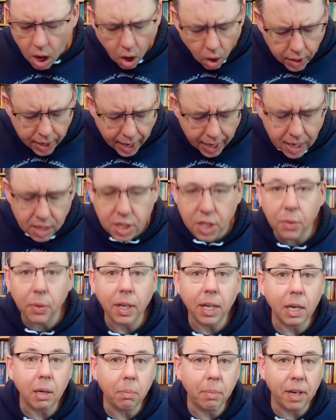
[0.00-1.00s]
Okay, let's do a
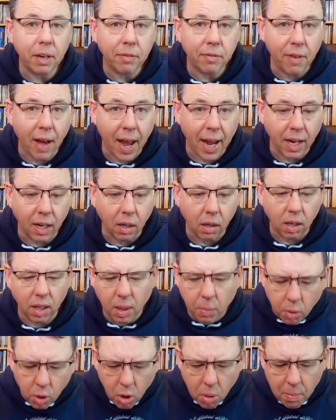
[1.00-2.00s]
little bit of vinyl,
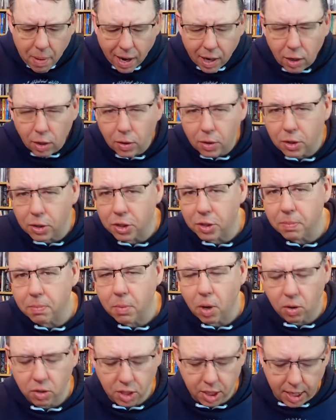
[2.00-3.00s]
and then we'll come back and look at some
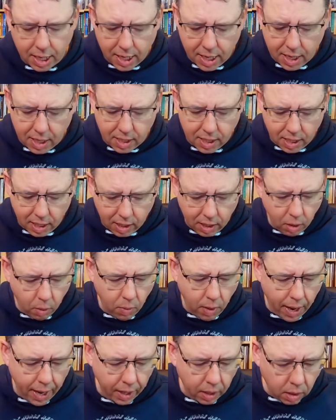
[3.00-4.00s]
more CDs in a little
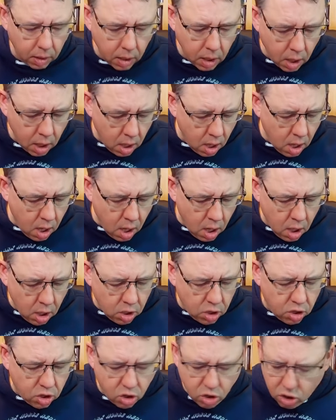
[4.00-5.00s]
while.
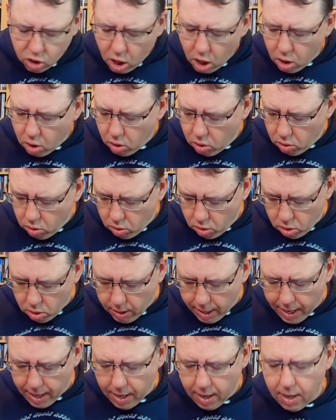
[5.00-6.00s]
So,
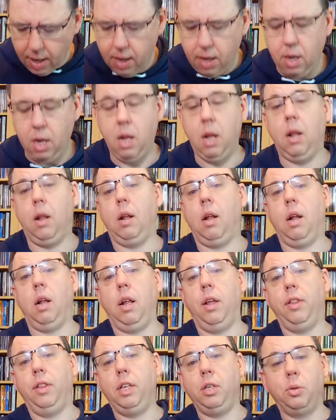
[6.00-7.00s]

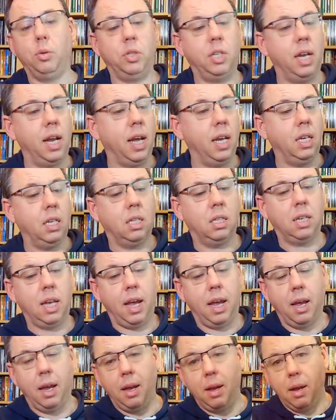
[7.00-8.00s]
this was a nice
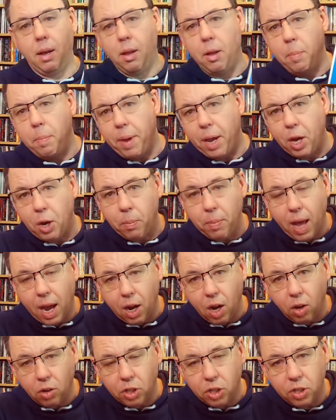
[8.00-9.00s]
pickup that
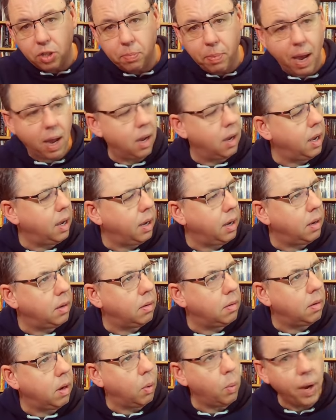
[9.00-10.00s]
I got just about
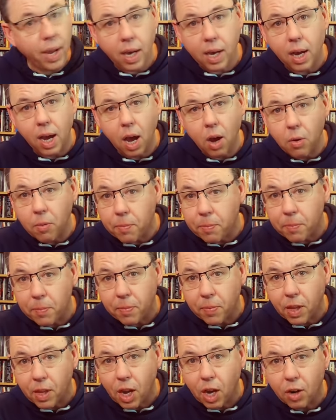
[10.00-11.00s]
a week ago.
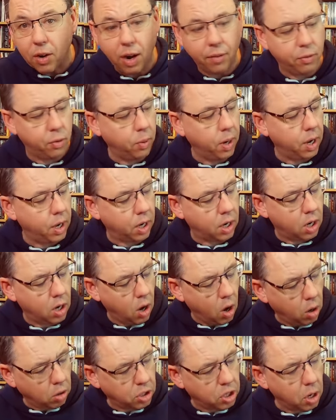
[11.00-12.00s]
Kraftwerk,
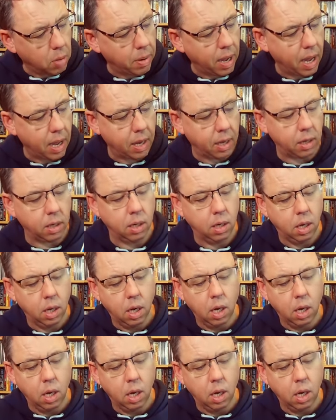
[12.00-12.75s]
Autobahn,